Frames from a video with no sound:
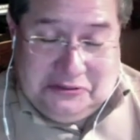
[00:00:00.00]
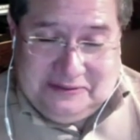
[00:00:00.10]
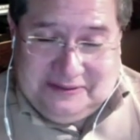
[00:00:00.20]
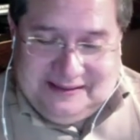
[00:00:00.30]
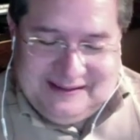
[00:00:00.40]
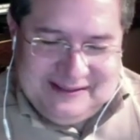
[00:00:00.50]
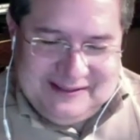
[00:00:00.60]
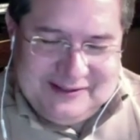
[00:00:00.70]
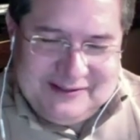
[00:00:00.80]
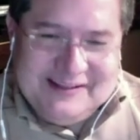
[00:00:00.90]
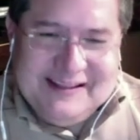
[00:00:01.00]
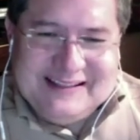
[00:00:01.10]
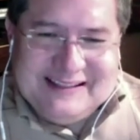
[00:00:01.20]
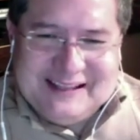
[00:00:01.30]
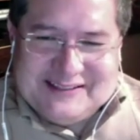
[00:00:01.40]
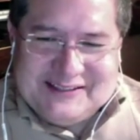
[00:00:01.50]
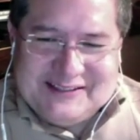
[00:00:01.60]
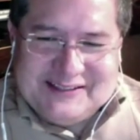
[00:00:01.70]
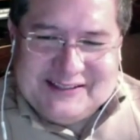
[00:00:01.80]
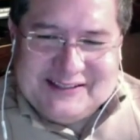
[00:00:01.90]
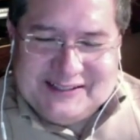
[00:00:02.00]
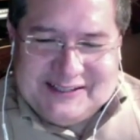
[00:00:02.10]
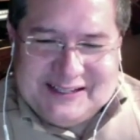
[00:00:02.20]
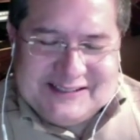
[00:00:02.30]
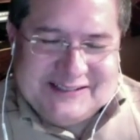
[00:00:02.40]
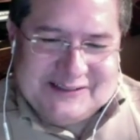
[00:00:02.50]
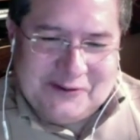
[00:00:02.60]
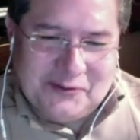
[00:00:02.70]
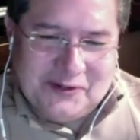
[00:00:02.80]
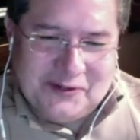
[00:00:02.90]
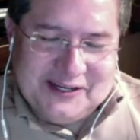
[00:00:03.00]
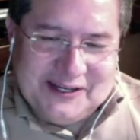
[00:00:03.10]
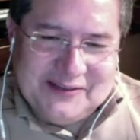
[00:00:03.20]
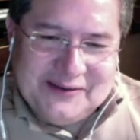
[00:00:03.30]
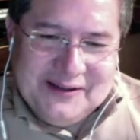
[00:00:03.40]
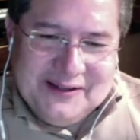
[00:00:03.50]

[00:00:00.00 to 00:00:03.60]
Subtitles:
uh, yes, the dates start running together.